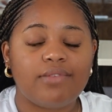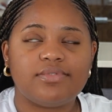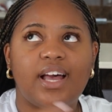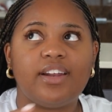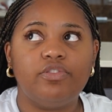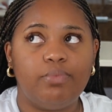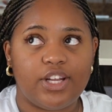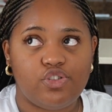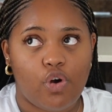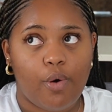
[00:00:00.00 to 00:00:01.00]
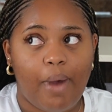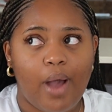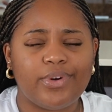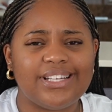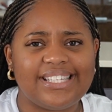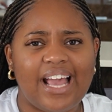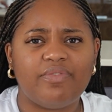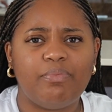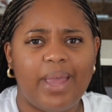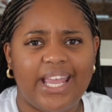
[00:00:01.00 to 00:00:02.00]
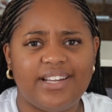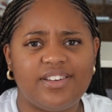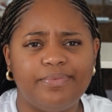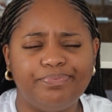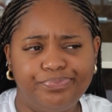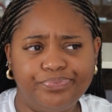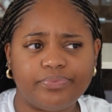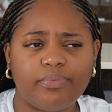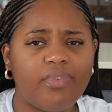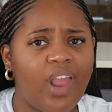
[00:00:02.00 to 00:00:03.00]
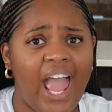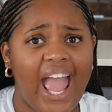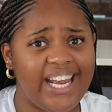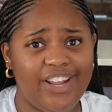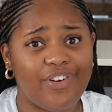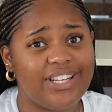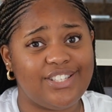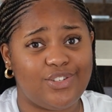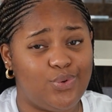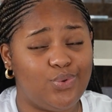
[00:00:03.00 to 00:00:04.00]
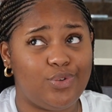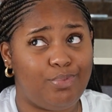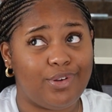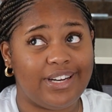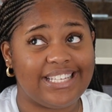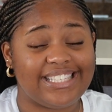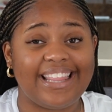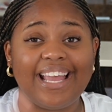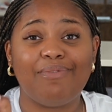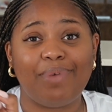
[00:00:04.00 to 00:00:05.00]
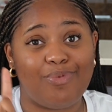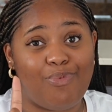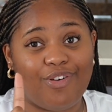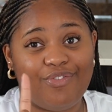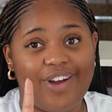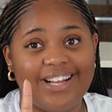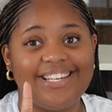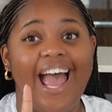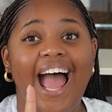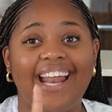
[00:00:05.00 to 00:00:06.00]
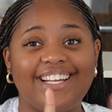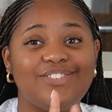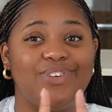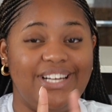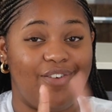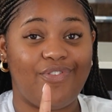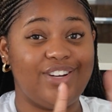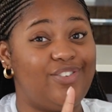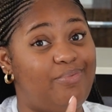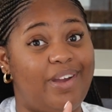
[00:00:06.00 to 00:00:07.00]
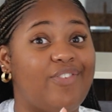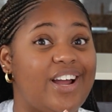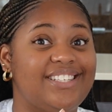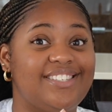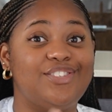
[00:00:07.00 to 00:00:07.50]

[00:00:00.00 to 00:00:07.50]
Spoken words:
Outside of my job, I wouldn't say I've made any friends at all, to be honest. I think I've made one friend, and that's really a friend of my friends.